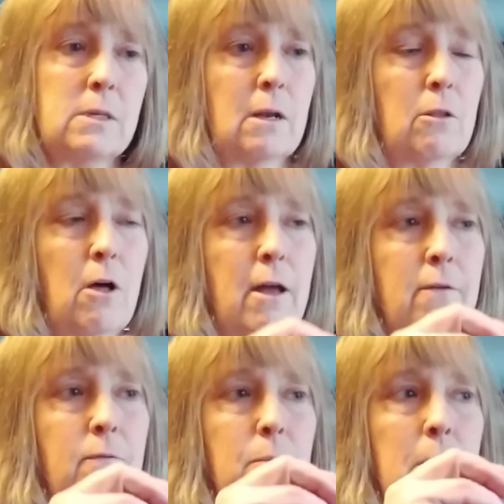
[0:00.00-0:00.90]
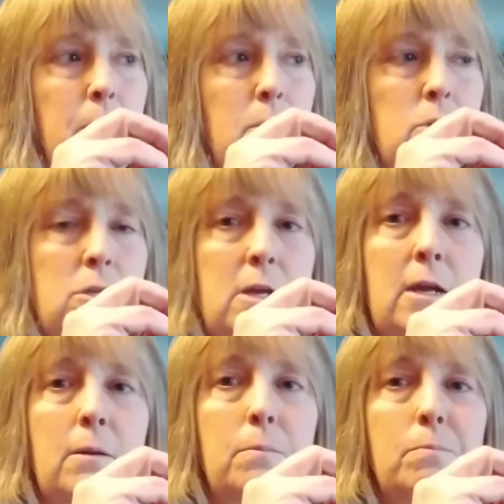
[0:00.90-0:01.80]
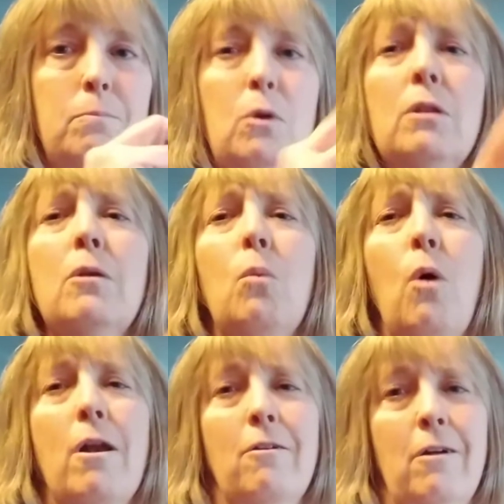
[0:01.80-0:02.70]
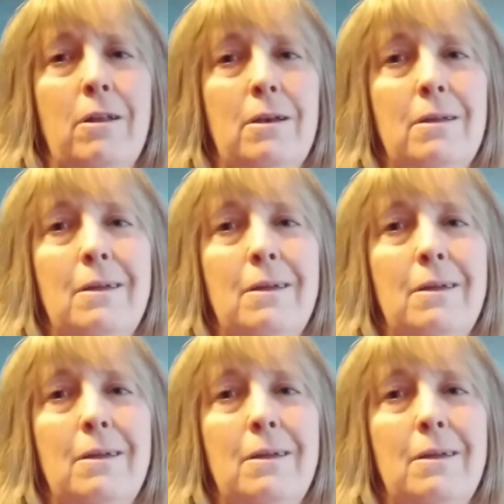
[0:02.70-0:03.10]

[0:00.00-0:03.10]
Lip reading: that a lot of people just kind of put a little water on it